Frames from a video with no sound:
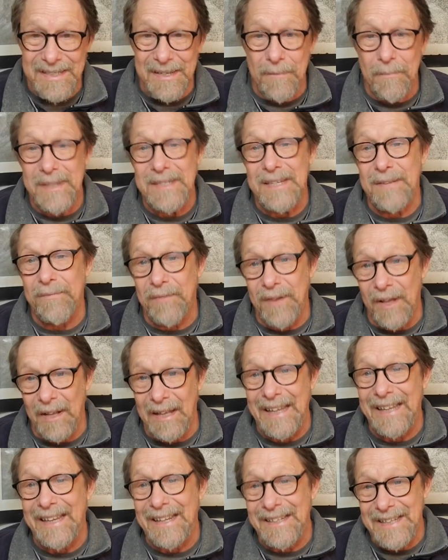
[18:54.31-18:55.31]
It means he felt
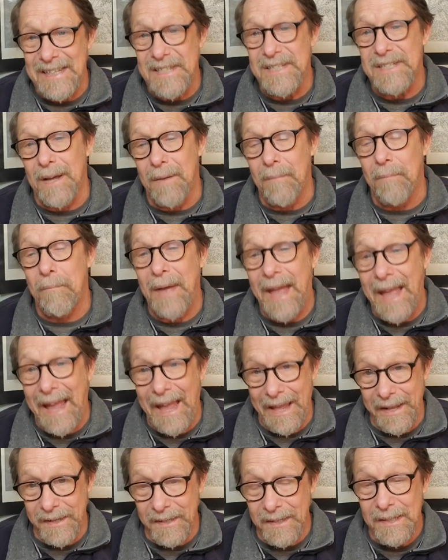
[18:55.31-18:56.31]
like he did something
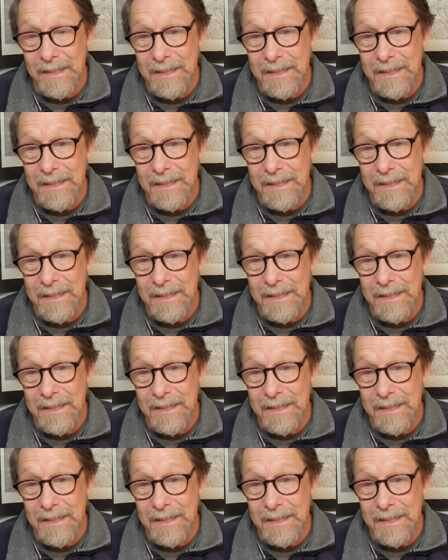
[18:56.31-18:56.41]
bad.